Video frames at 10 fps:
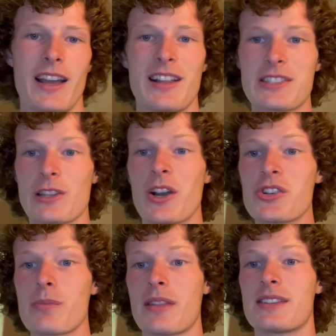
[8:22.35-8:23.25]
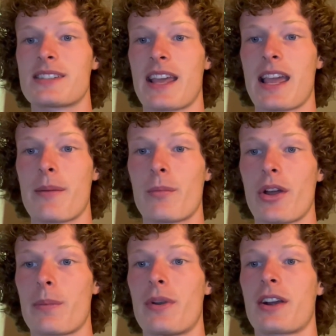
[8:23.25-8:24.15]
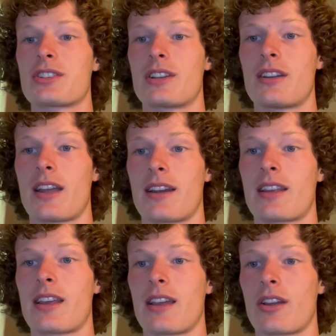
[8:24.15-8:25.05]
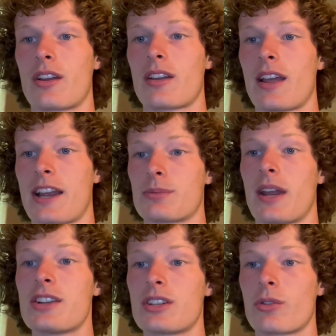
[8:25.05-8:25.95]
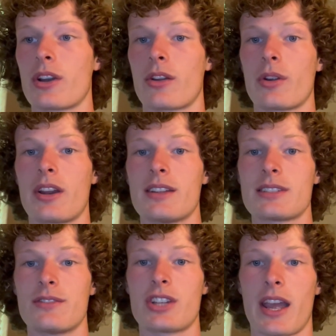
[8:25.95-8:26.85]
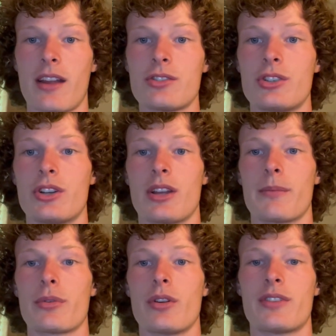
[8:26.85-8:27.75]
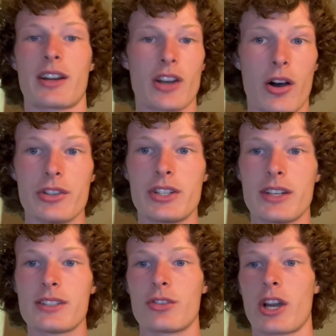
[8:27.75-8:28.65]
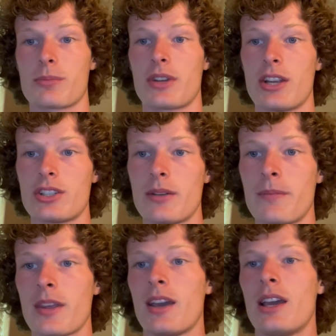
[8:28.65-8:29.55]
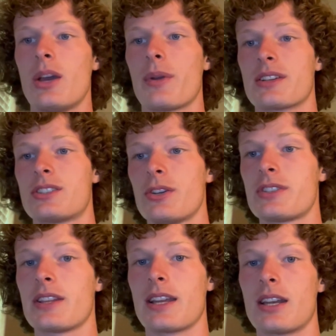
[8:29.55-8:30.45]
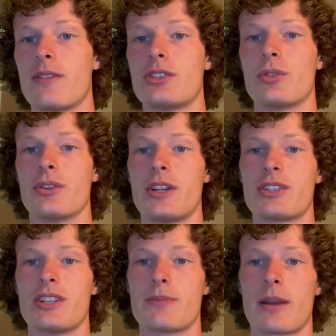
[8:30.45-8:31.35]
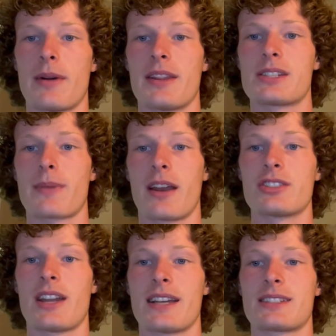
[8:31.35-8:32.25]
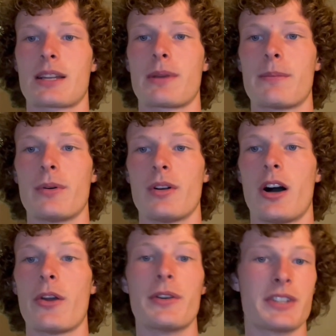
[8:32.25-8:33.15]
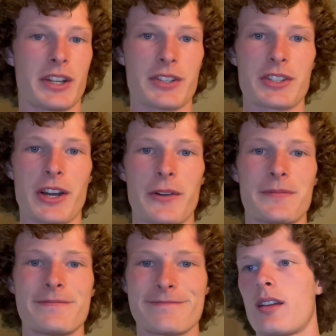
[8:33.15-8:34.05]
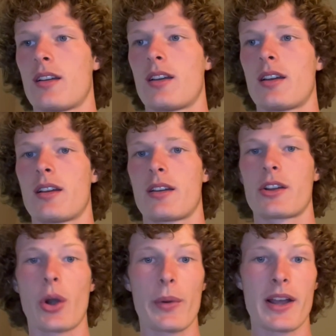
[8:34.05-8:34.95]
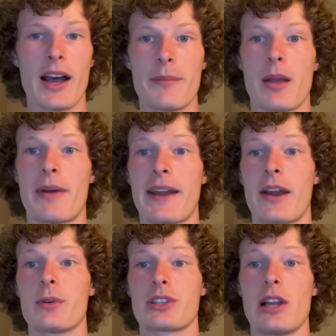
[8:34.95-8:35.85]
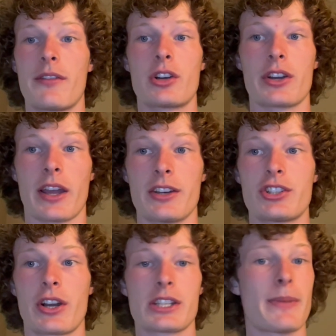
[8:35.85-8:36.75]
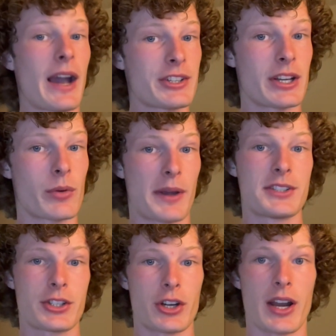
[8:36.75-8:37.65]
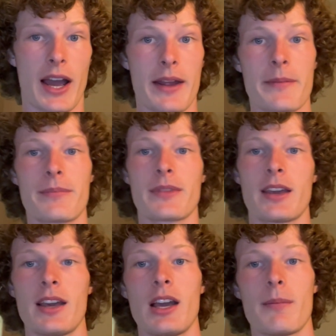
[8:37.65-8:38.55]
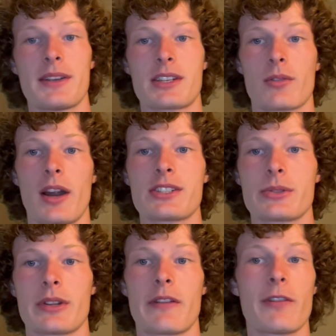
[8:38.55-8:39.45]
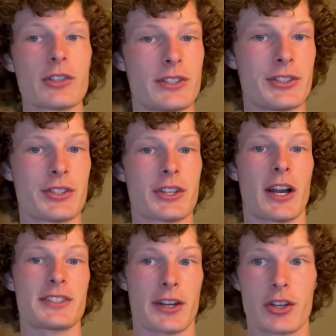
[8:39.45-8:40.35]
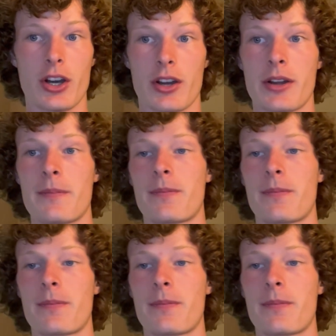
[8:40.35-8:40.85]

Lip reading: This has largely remained the same while the production and exportation of key ingredients have changed due to improved technologies and transportation. We can still see the individual additions made by the Spanish and Aztec people hundreds of years ago. Growing up, my dad always loved cooking and sharing his passion with my sister and I. Mexican rice was one of the first dishes he taught us how to cook.